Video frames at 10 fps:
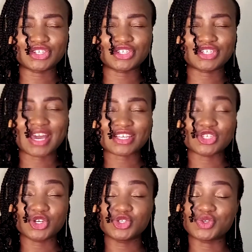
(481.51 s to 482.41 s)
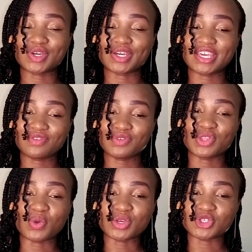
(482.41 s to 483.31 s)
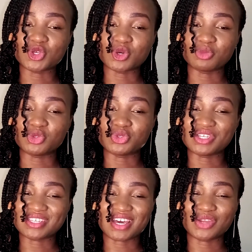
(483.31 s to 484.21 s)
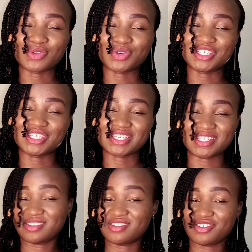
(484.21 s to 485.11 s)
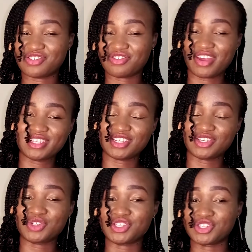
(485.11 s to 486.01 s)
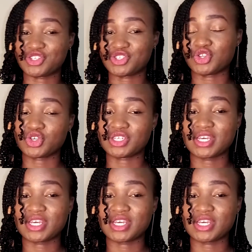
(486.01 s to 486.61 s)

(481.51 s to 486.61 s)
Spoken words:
Ask God to give you the wisdom to discern which is right and which is not.